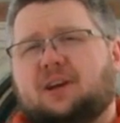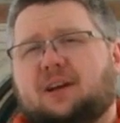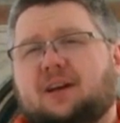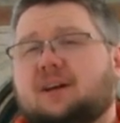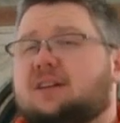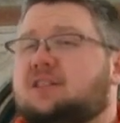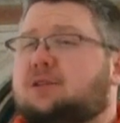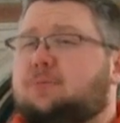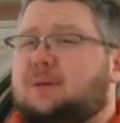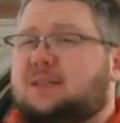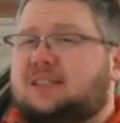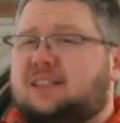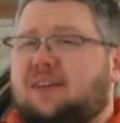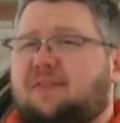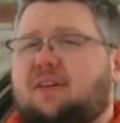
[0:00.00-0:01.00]

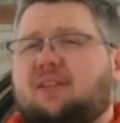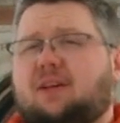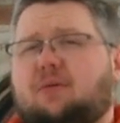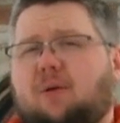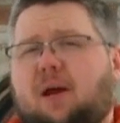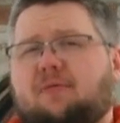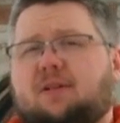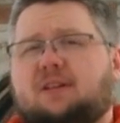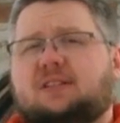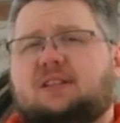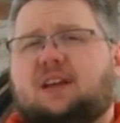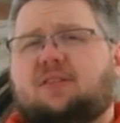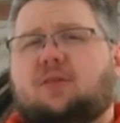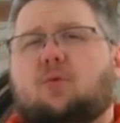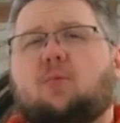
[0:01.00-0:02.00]
specifically referencing
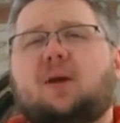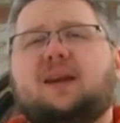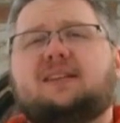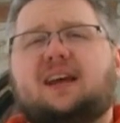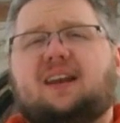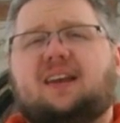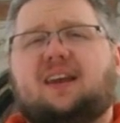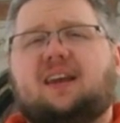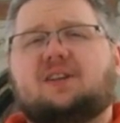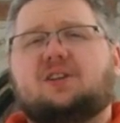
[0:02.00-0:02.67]
the rededication